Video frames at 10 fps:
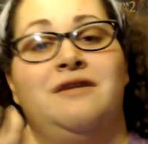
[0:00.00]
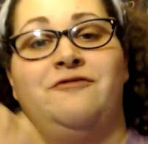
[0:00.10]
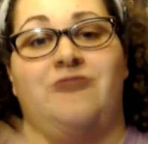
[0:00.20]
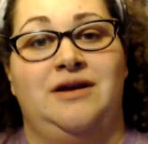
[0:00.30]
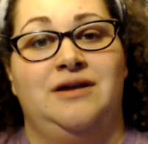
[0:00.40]

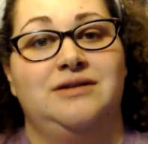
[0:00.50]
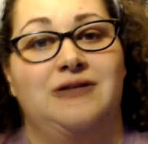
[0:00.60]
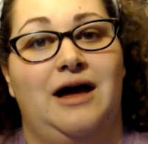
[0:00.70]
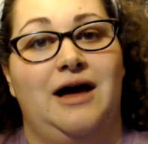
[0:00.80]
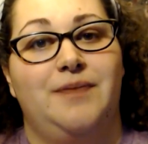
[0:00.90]
fed into
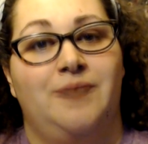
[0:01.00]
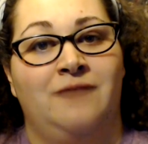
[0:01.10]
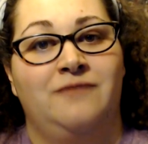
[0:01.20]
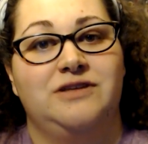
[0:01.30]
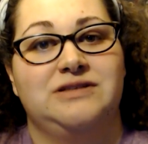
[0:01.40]
the hype,
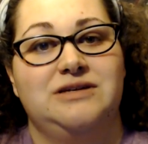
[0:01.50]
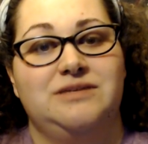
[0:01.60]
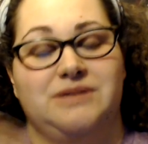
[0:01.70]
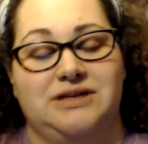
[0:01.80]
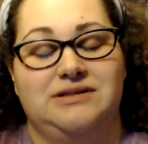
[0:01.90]

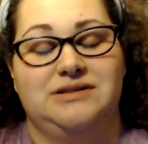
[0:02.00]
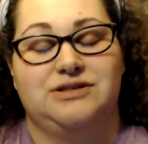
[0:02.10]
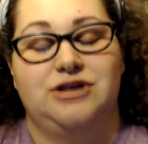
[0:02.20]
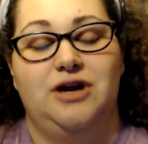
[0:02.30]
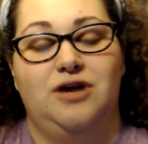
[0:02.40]
obviously, because of
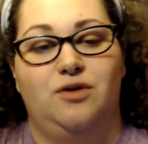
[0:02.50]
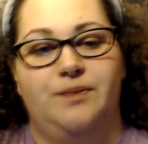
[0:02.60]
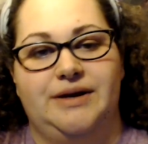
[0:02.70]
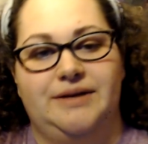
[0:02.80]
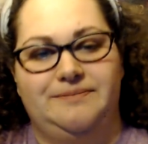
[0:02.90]
this channel,
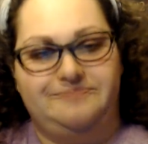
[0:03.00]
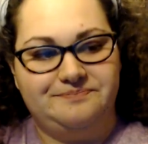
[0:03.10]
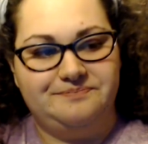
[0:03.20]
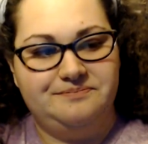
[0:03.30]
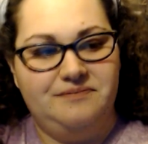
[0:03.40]
but
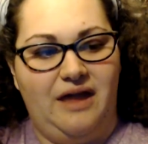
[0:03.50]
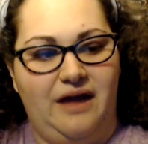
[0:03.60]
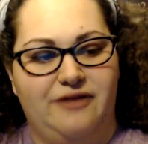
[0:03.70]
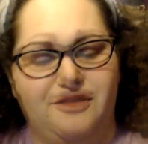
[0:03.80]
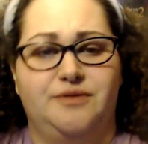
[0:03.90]

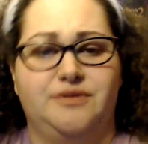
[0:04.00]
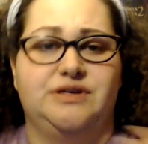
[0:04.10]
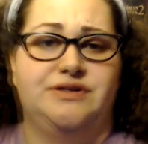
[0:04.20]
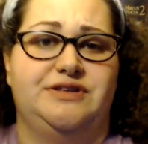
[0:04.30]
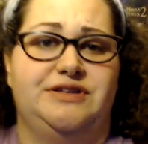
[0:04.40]
I think that was
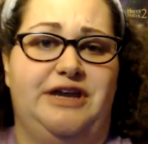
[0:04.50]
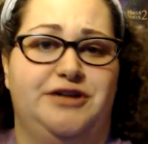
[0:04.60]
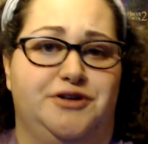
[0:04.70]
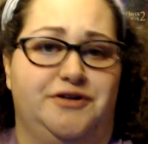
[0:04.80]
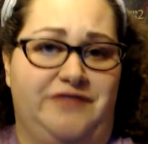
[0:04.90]
also the
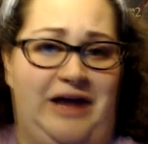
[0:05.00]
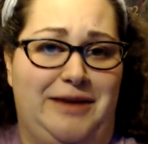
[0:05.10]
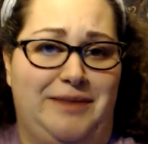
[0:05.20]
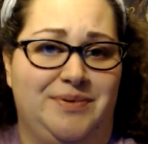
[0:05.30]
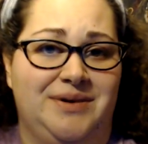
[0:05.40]
danger of the
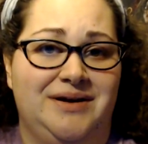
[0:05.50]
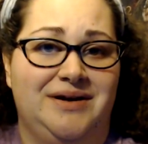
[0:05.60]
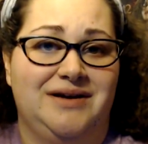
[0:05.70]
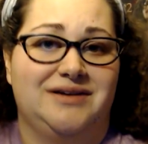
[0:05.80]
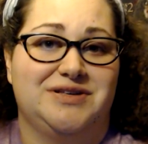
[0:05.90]
hype.
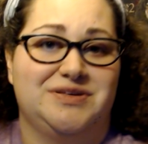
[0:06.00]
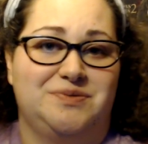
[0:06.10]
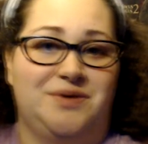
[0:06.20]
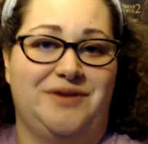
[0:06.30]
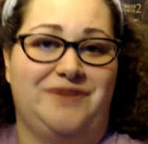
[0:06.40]
Because
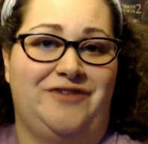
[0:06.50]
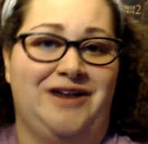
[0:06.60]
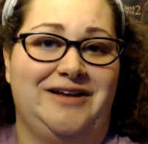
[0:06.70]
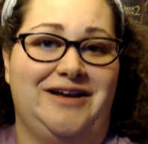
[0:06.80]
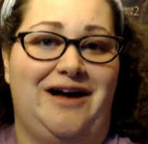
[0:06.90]
when we
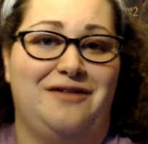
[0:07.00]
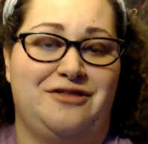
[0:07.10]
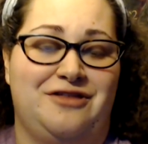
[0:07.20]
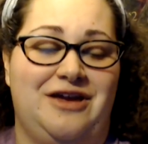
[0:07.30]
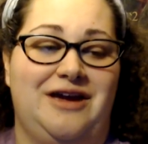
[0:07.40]
finally got
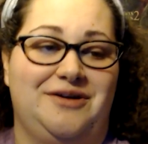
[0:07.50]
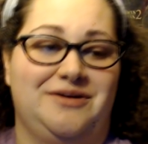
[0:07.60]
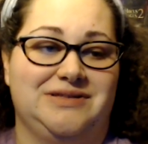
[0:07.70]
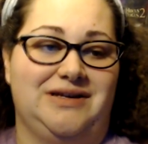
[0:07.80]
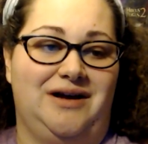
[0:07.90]
the thing, it
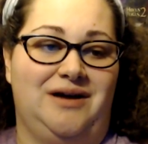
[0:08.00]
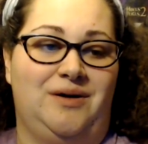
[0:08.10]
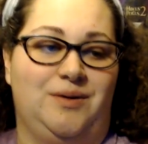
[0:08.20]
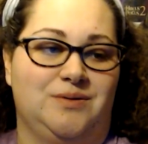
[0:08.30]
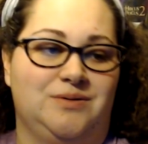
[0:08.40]
was like,
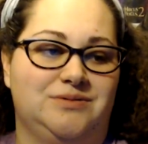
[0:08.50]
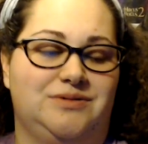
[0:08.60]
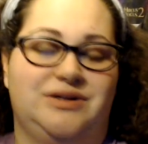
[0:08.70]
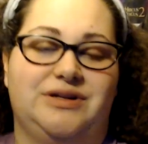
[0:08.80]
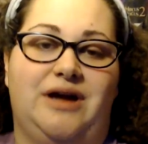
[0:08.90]
oh,
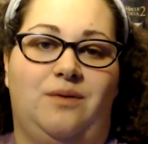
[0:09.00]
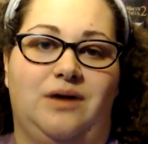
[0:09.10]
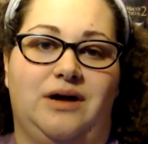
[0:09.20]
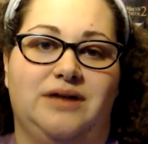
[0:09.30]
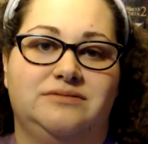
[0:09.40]
well, now
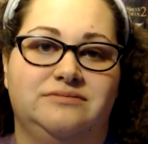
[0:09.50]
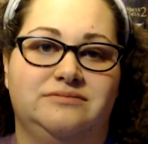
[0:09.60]
what?